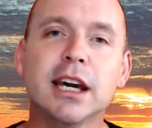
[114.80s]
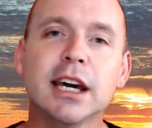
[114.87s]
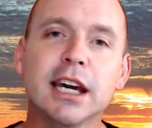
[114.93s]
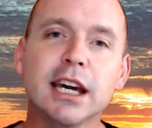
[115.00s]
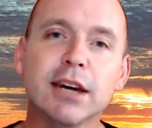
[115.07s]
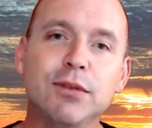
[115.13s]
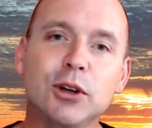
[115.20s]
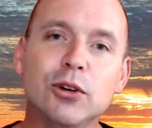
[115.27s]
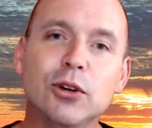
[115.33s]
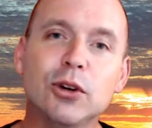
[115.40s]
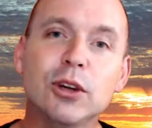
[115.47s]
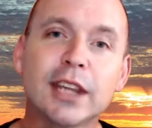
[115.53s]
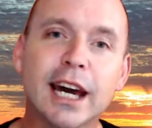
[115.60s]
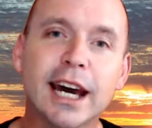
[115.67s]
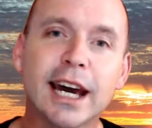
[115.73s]
If you
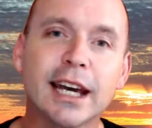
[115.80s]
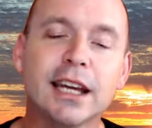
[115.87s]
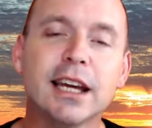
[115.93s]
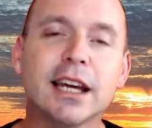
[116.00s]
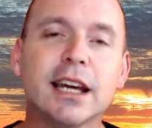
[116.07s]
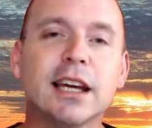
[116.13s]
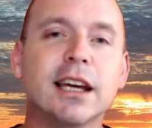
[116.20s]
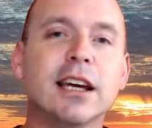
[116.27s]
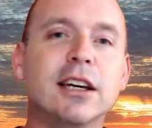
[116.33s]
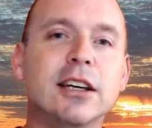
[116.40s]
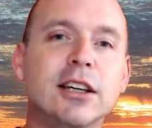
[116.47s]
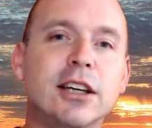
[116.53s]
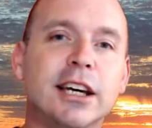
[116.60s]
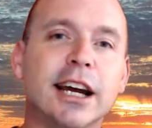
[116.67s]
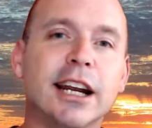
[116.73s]
do that,
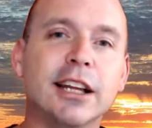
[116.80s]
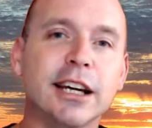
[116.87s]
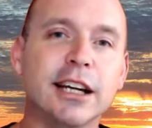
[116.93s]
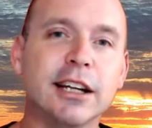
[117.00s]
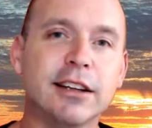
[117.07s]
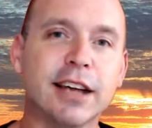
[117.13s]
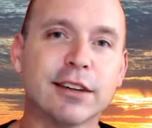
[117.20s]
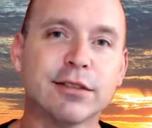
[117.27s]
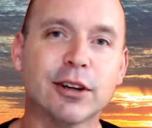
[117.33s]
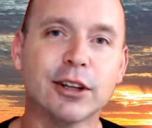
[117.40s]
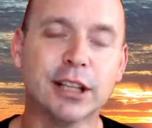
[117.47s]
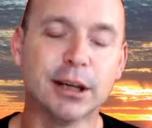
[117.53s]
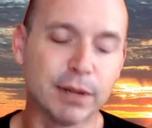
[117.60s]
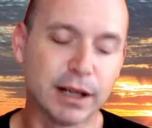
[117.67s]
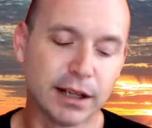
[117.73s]
you're going to need a tax file
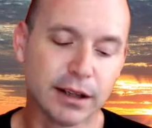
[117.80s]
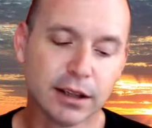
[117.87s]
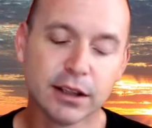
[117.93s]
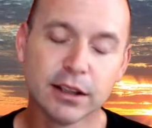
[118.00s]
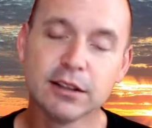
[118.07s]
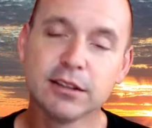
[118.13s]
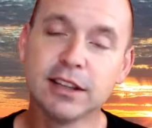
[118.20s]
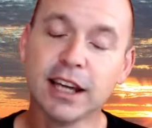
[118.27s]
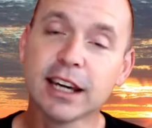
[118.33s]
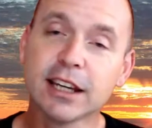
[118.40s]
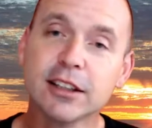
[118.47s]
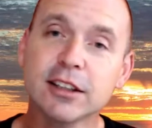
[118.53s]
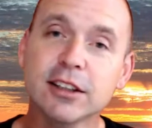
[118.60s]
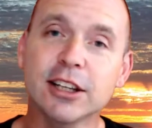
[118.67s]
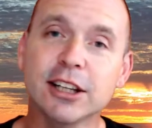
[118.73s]
number.
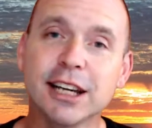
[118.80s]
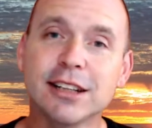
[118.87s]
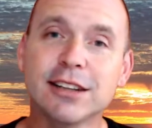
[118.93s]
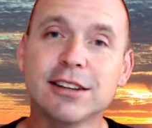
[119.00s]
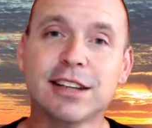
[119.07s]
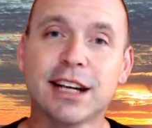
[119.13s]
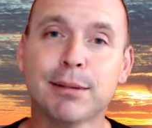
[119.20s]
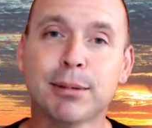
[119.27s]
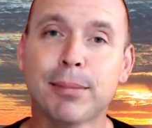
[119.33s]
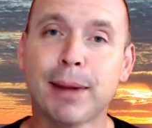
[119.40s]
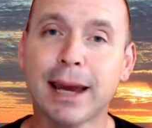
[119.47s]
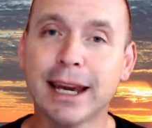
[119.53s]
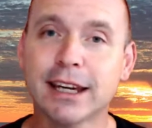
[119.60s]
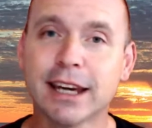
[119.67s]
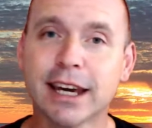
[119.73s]
Second, you need to set up a
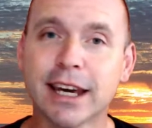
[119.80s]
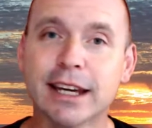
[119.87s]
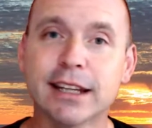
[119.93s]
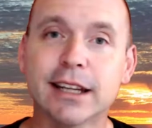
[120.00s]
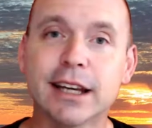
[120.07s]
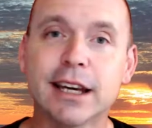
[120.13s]
bank account.